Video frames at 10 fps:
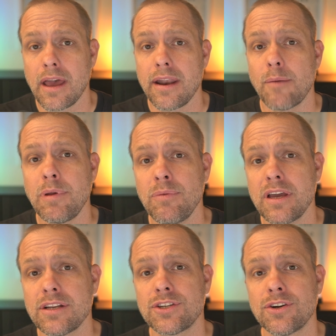Now, people
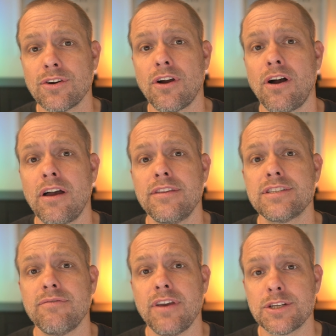that turn on
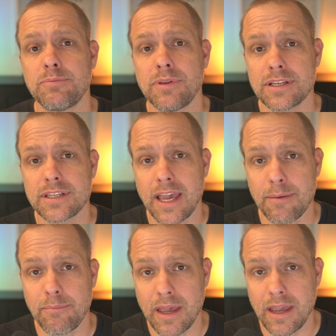this Advantage Plus
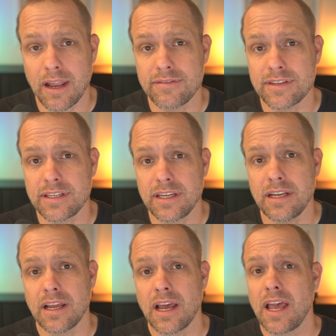campaign have
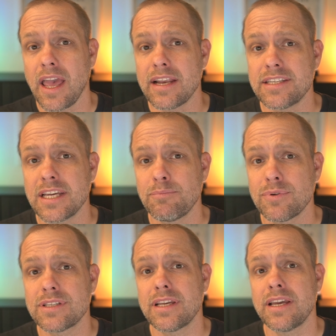seen a
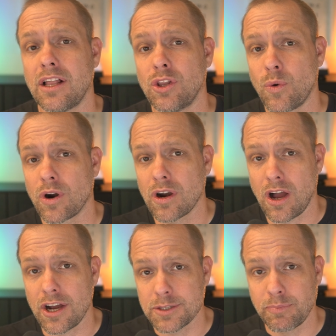10% lower
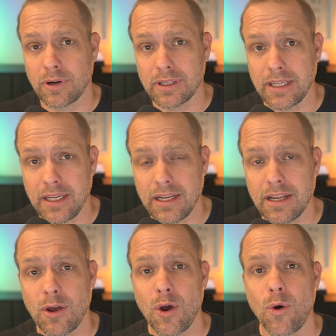cost per
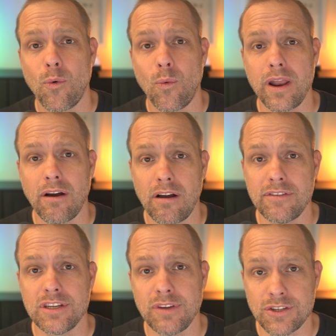lead when all
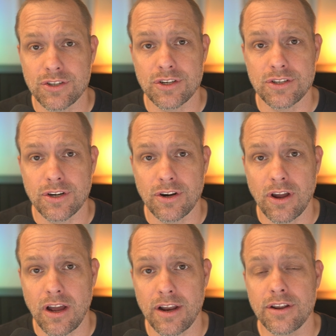these features are turned
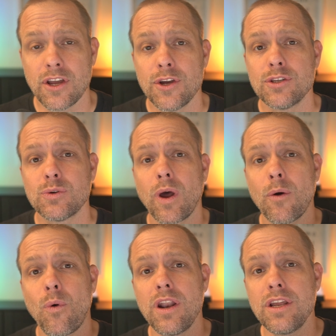on. So what I
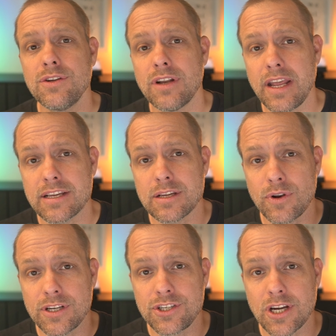want to do today is I
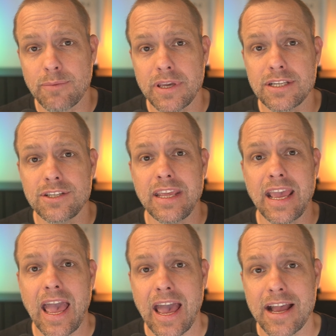want to jump into the
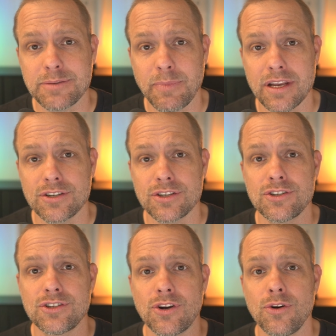ads manager and
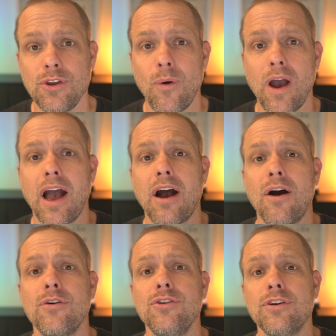show you
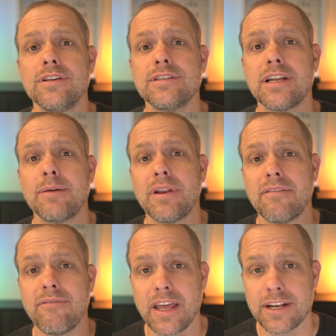how you can set up an
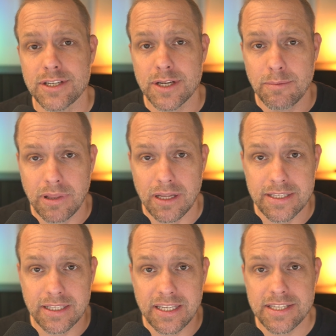Advantage
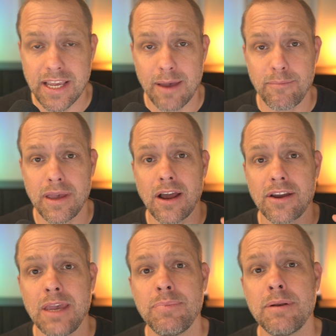Plus leads campaign. Now
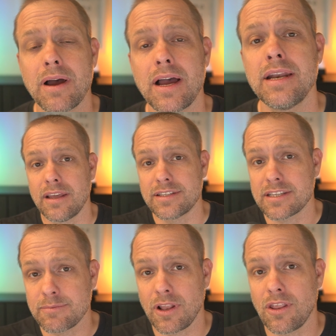keep in mind, this
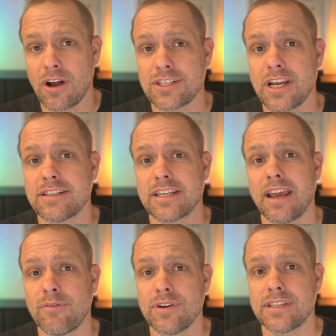hasn't been launched out to
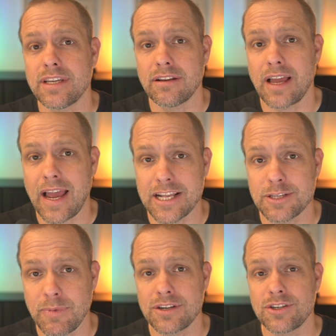every single
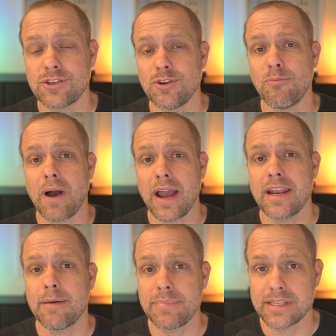ads manager, so you might
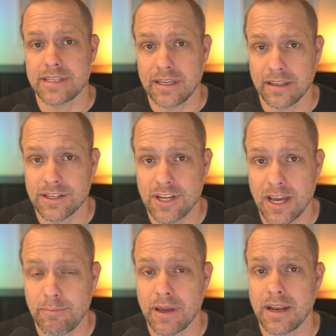not be seeing this
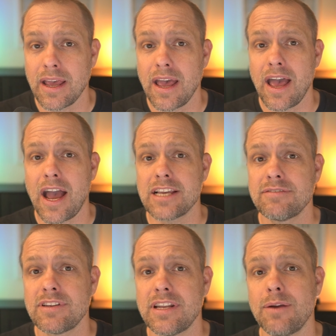yet, but as
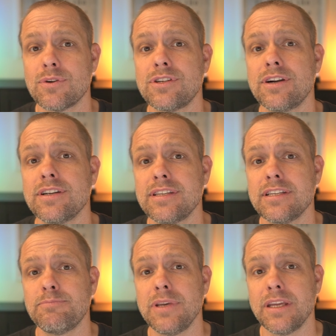of today, we're starting to see
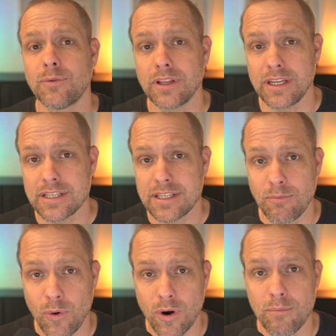this being released to
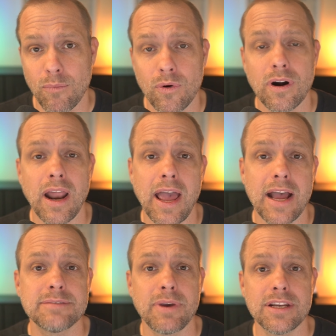more and more
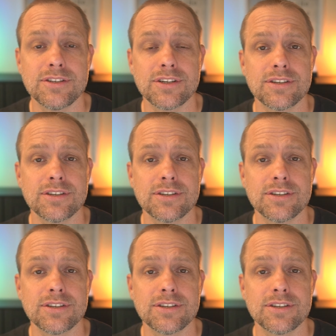ads managers.